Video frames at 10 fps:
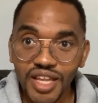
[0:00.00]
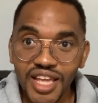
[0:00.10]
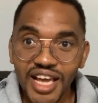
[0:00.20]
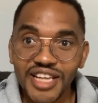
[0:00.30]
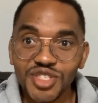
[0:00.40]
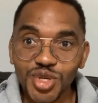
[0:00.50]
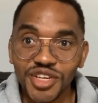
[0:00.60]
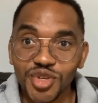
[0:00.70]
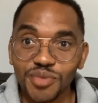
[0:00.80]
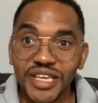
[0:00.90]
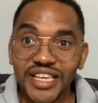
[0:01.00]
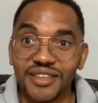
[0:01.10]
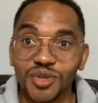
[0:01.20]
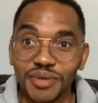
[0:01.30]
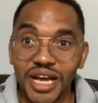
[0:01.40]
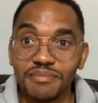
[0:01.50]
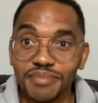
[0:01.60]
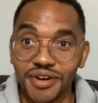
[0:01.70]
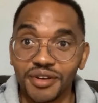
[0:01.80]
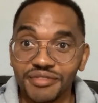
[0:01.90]
And so that you, be, you become
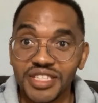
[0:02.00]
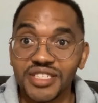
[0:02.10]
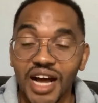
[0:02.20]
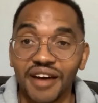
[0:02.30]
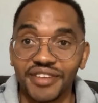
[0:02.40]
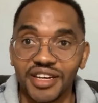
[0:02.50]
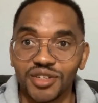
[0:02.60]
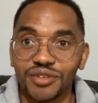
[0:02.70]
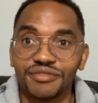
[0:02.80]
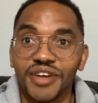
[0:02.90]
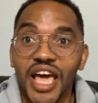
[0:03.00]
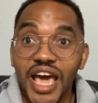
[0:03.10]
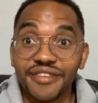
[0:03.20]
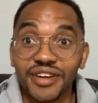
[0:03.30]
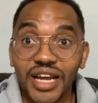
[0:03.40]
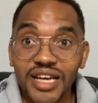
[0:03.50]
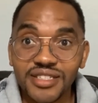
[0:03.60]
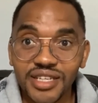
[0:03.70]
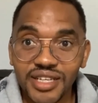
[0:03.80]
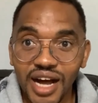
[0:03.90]
part of this covenant, of
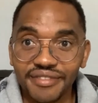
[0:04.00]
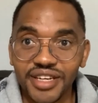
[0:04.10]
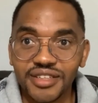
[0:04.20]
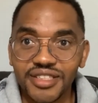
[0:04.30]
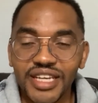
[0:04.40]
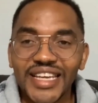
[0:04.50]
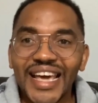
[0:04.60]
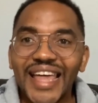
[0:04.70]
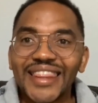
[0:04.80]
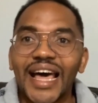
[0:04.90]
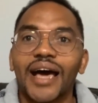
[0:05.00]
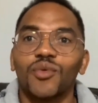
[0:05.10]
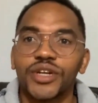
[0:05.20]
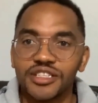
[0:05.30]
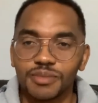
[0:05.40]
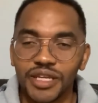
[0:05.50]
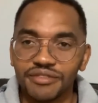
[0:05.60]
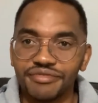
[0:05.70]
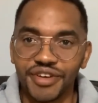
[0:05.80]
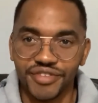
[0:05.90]
everlasting covenant. And I want to explain
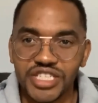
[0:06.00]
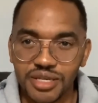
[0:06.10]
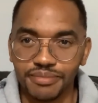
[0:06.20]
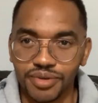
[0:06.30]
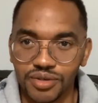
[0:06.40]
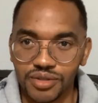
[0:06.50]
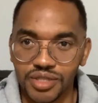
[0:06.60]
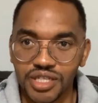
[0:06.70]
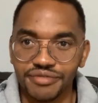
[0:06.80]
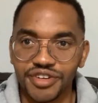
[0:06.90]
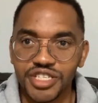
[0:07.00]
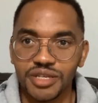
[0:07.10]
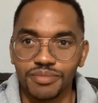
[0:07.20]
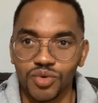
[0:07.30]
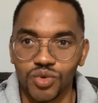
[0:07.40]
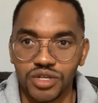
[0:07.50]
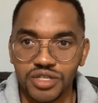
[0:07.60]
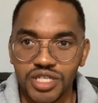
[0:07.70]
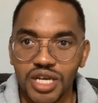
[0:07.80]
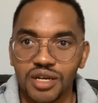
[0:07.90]
very simple, in very simple
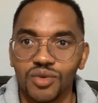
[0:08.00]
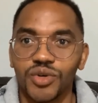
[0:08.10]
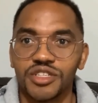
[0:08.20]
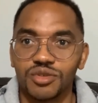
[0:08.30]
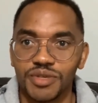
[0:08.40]
words, what is to be